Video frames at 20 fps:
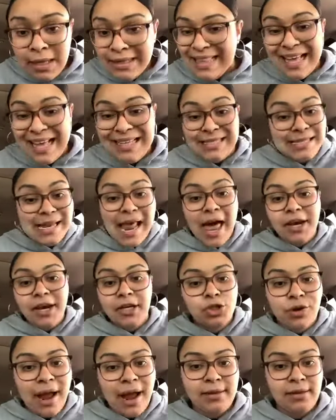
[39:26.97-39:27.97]
That's not
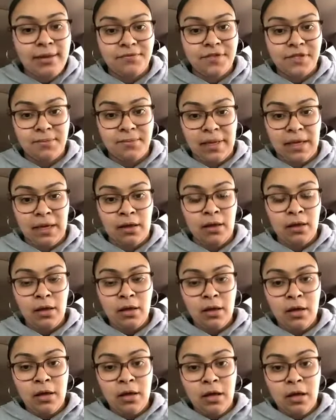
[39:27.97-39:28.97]
attractive to me.
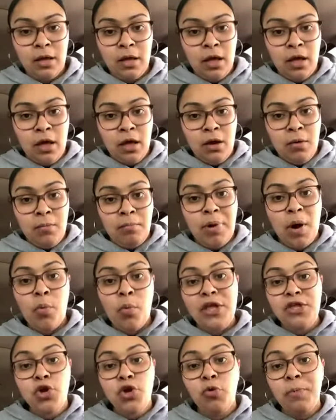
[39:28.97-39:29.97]
But
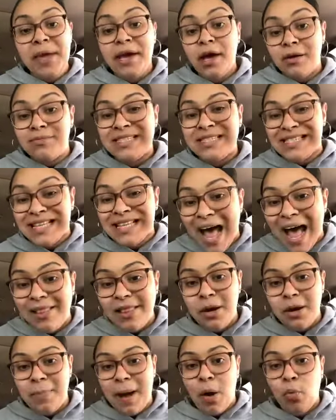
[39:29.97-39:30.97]
when you become
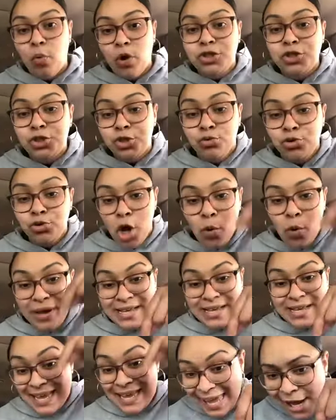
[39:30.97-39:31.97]
solid about what you know
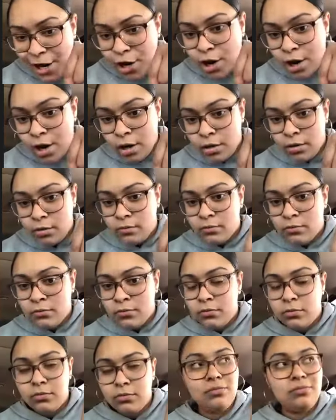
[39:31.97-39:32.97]
is here,
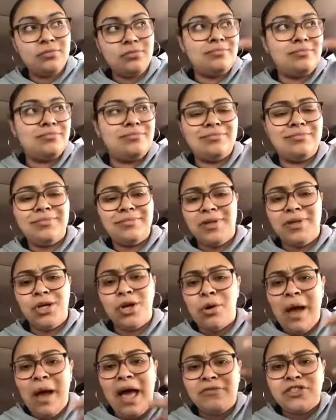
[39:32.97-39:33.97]
you
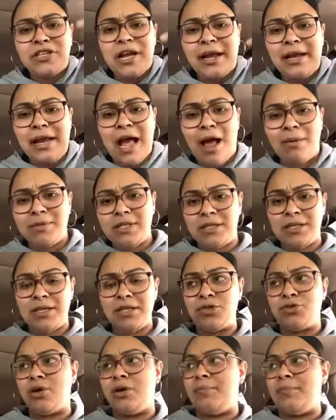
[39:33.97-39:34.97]
don't have shiny object
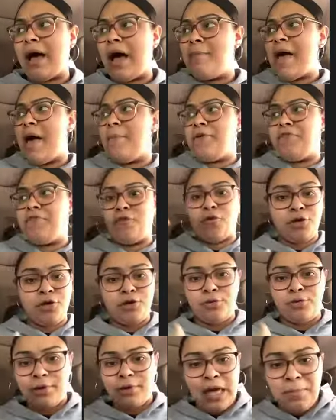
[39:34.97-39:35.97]
syndrome. I'm happy for
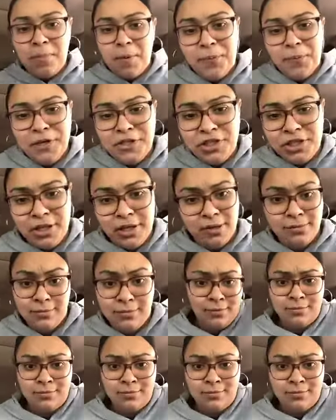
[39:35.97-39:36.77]
you. Keep it pushing.